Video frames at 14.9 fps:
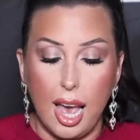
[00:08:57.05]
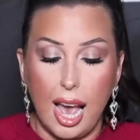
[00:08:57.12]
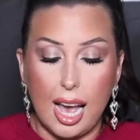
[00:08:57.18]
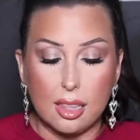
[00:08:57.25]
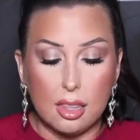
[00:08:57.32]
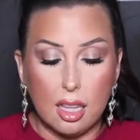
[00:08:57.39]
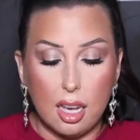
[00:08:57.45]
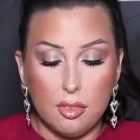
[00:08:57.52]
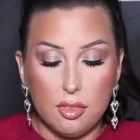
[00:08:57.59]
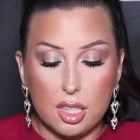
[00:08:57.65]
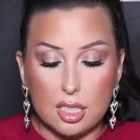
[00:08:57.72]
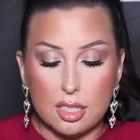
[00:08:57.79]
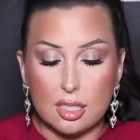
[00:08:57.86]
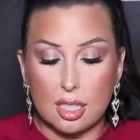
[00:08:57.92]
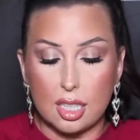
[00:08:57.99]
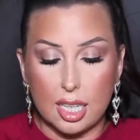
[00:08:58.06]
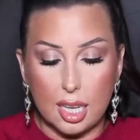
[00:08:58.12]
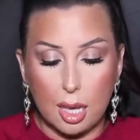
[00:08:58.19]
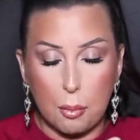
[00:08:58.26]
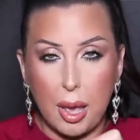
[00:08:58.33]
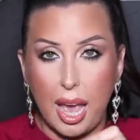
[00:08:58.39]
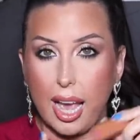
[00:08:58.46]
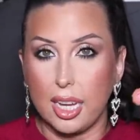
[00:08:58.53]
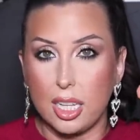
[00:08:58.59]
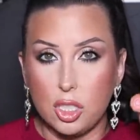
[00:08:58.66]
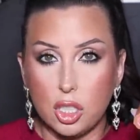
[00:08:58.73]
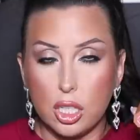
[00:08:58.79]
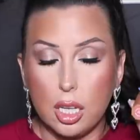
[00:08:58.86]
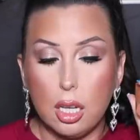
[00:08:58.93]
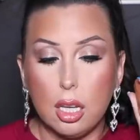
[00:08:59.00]
I love the sleek
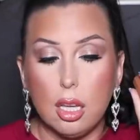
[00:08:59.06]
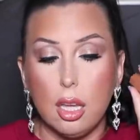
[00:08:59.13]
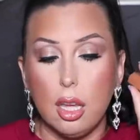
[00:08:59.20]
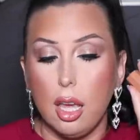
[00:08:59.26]
packaging.